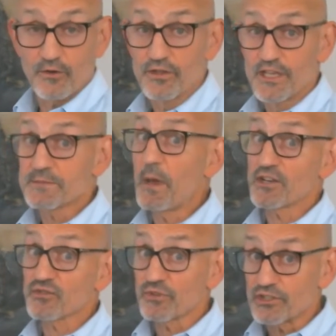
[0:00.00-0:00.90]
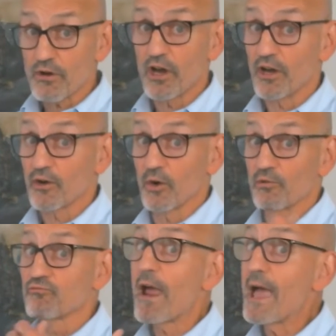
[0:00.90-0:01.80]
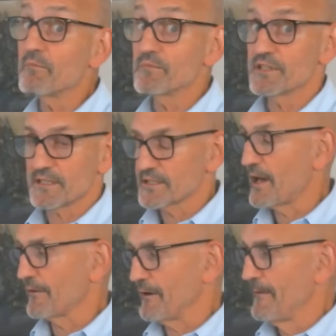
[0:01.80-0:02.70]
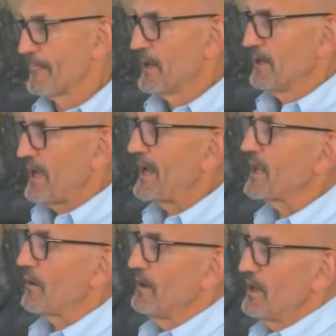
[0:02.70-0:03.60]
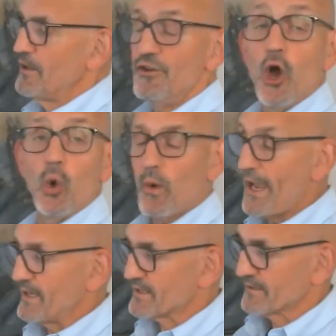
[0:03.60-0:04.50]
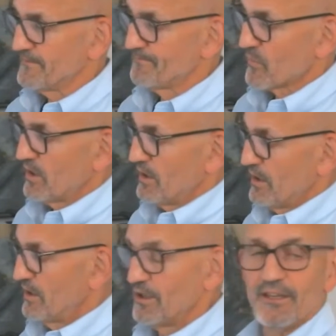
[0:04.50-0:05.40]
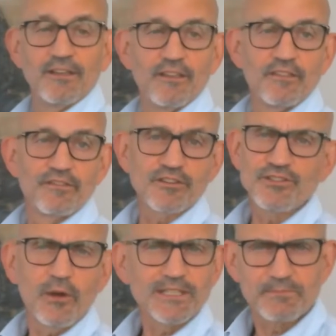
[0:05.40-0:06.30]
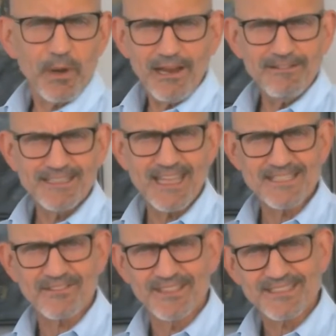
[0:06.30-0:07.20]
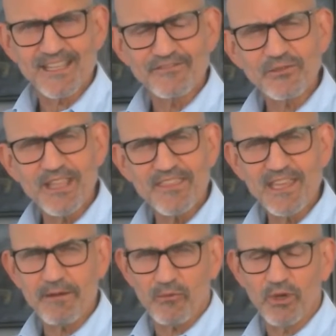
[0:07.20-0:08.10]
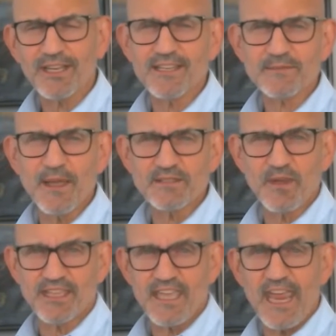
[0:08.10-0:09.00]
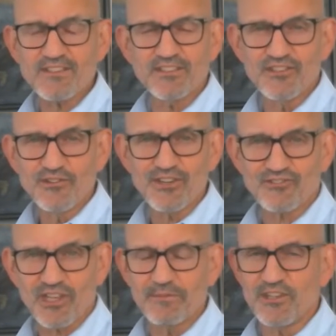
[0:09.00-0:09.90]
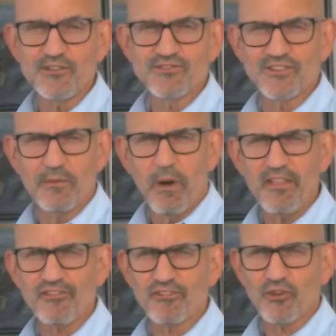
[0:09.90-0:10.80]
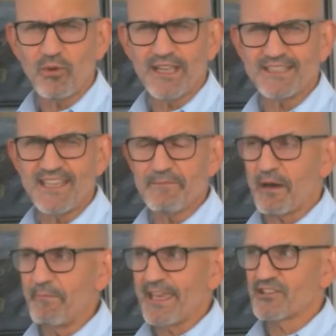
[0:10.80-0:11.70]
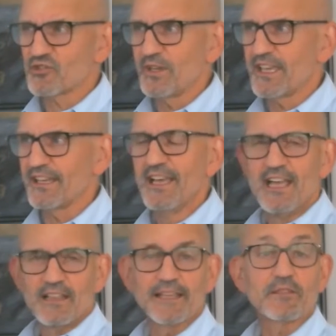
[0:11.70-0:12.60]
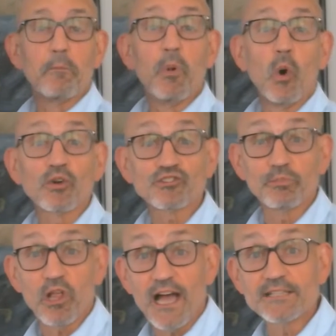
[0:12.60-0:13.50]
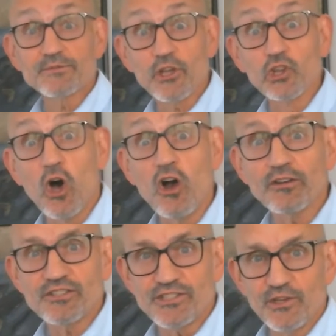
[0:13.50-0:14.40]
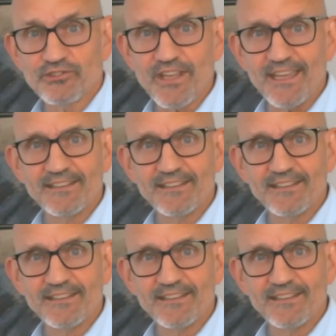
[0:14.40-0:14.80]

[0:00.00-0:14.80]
specialty drug or REMS, etc. Anyhow, no waste. There's no expiry dates on this stuff. So when you think about it, we're going to dispense medication, usually it's going to be used in a month. So this whole idea about making sure you get the bulk supplies with the longest use date